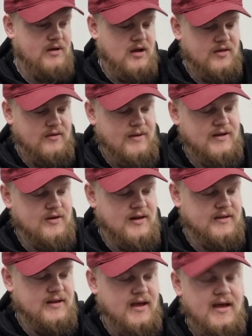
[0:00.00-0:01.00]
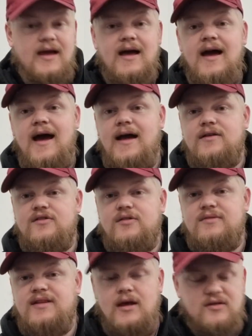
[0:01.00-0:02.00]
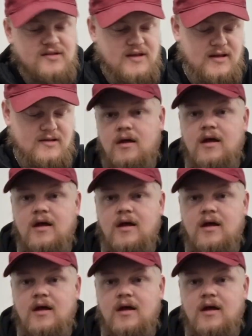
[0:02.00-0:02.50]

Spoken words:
You've got the manual in there and some DLC.